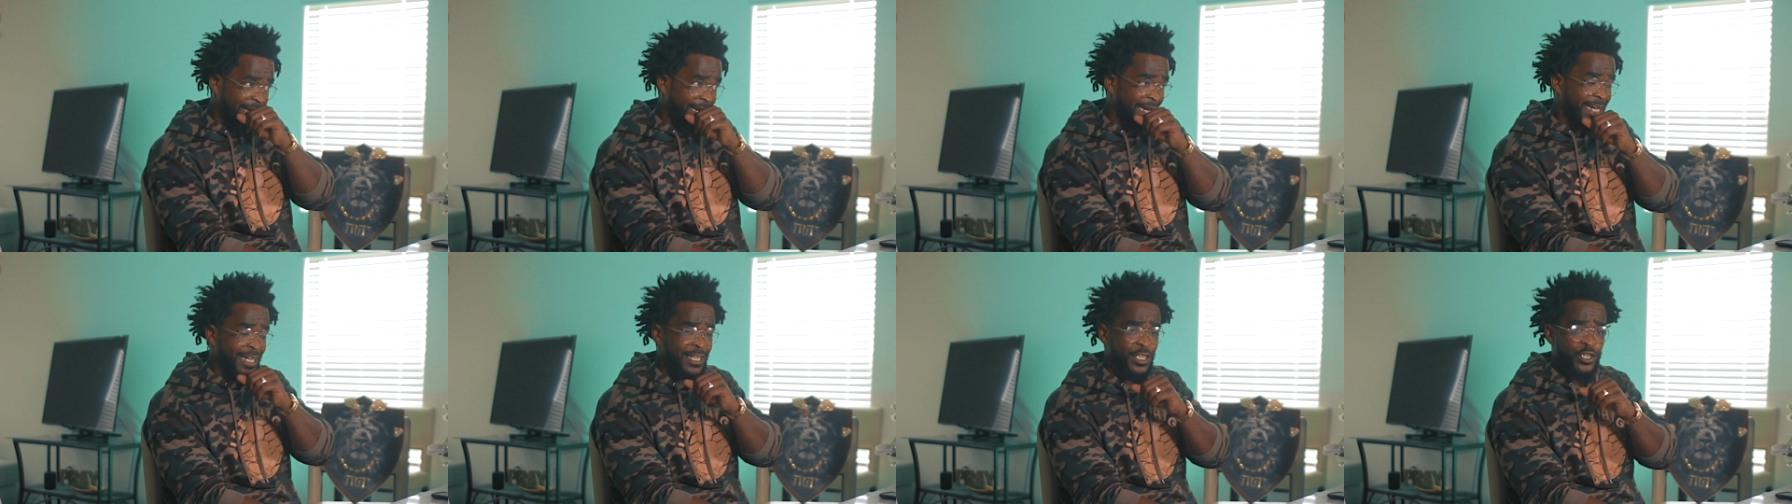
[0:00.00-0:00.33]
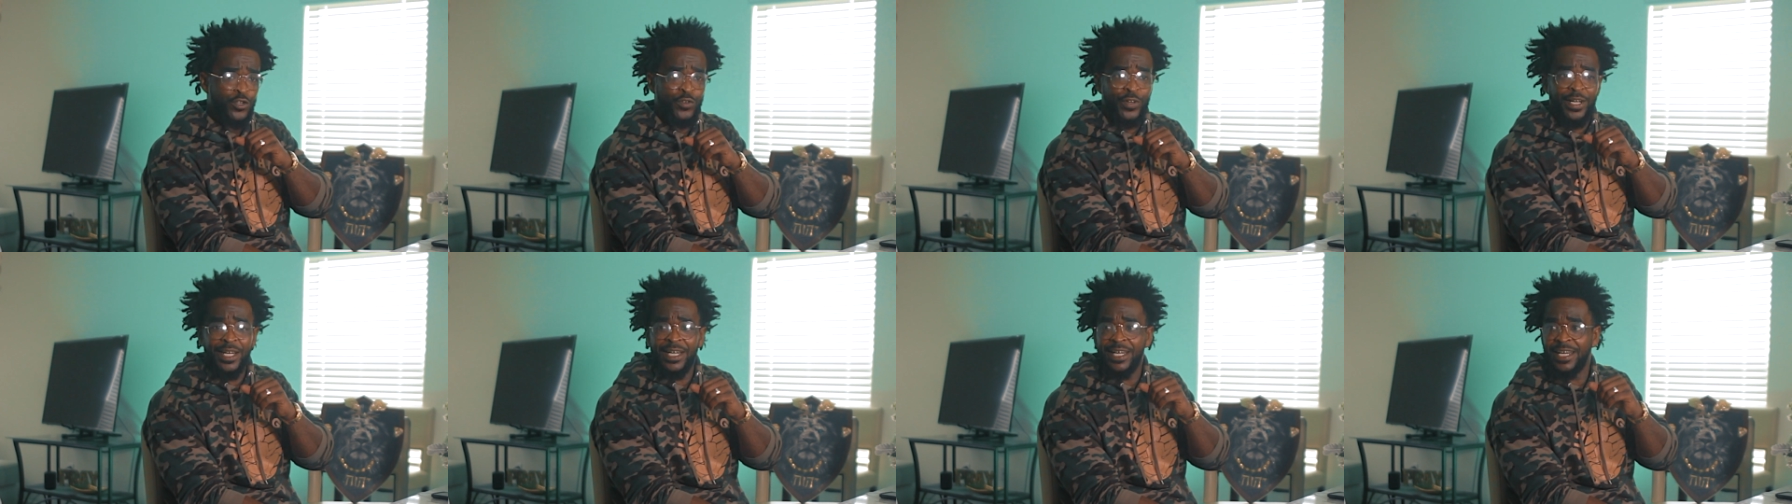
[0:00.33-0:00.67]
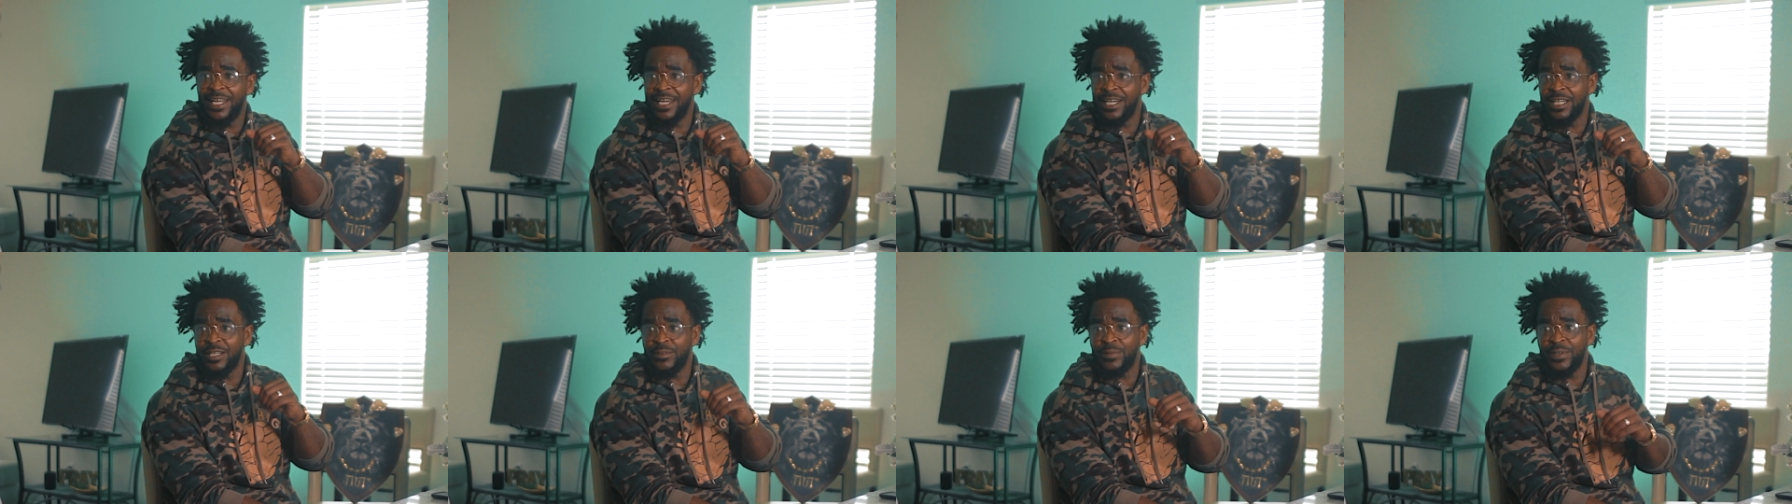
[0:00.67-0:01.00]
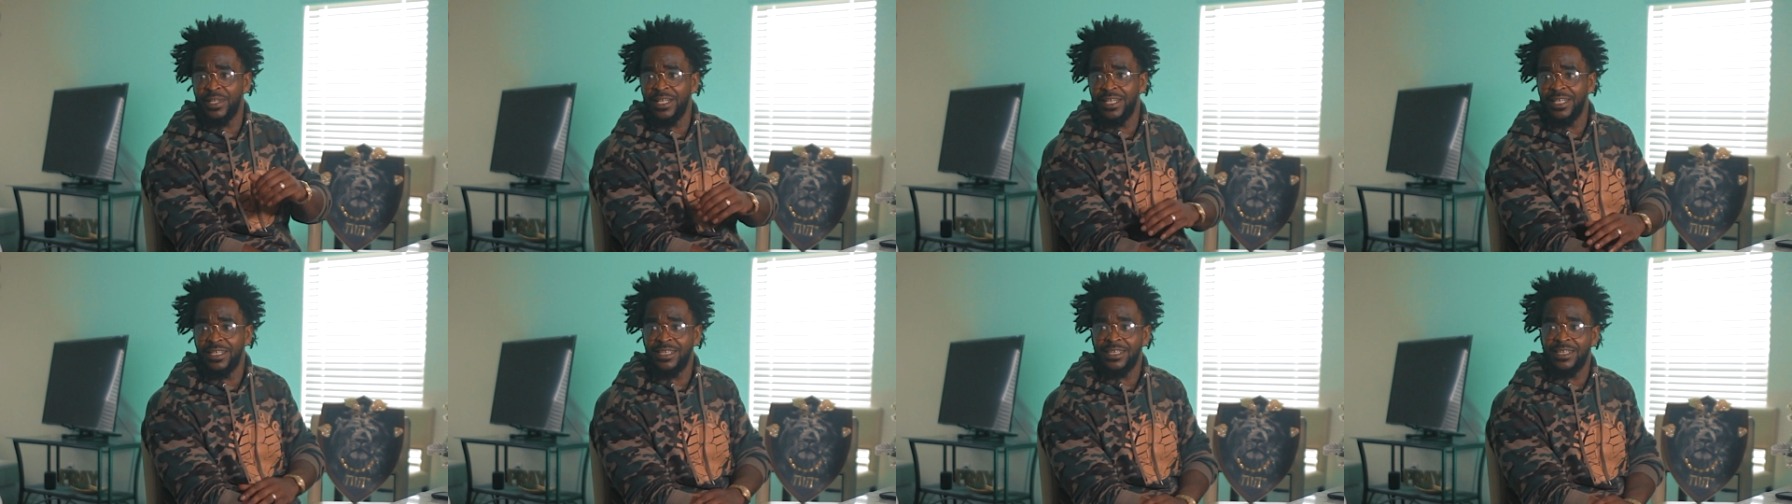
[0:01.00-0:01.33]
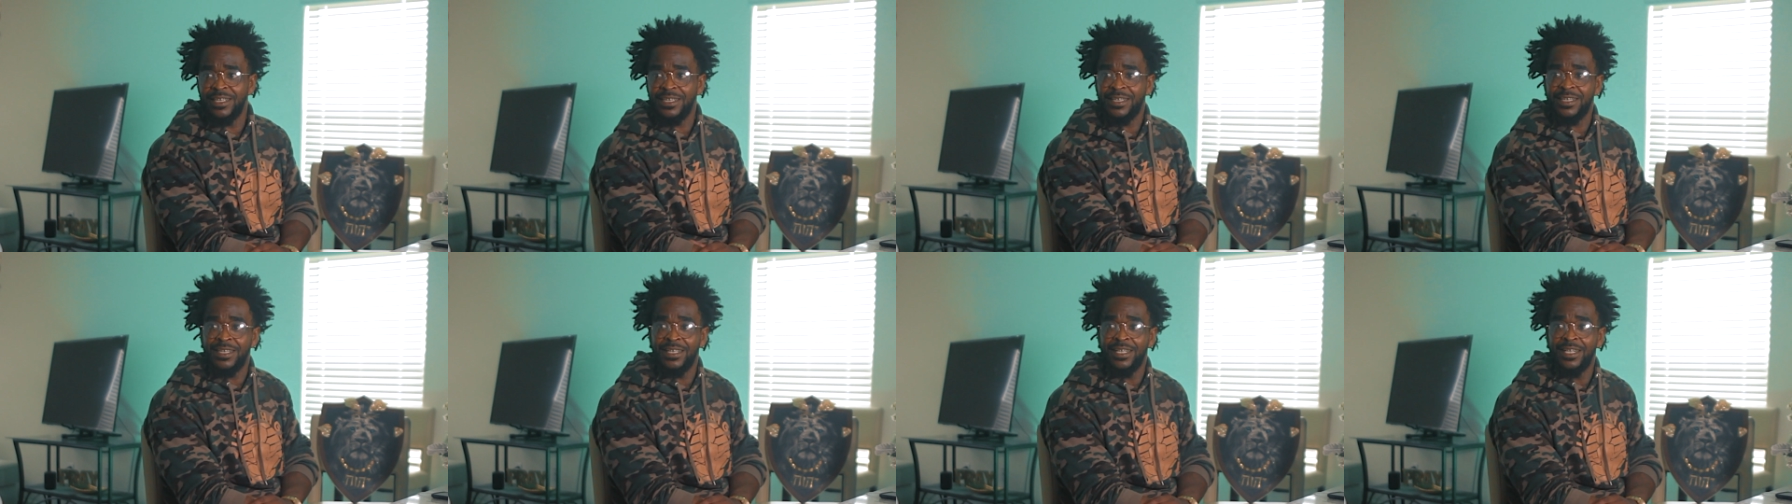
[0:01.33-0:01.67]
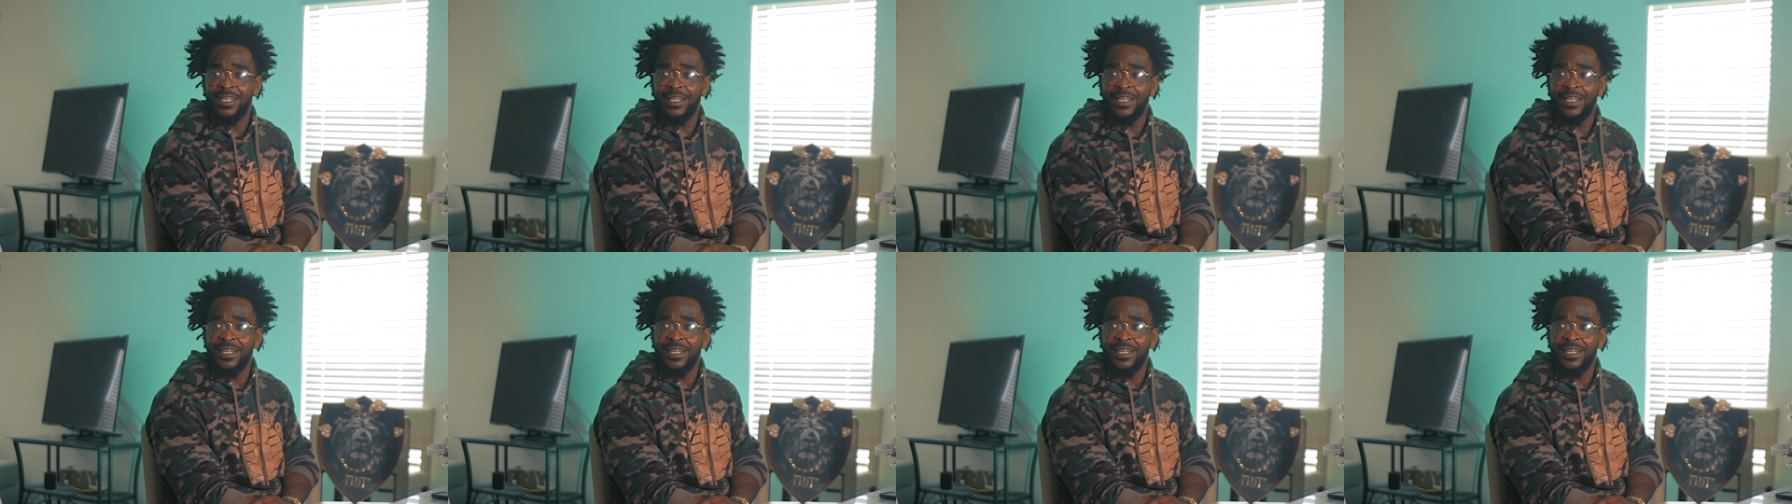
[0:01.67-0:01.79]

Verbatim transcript: they illustrating negative energies,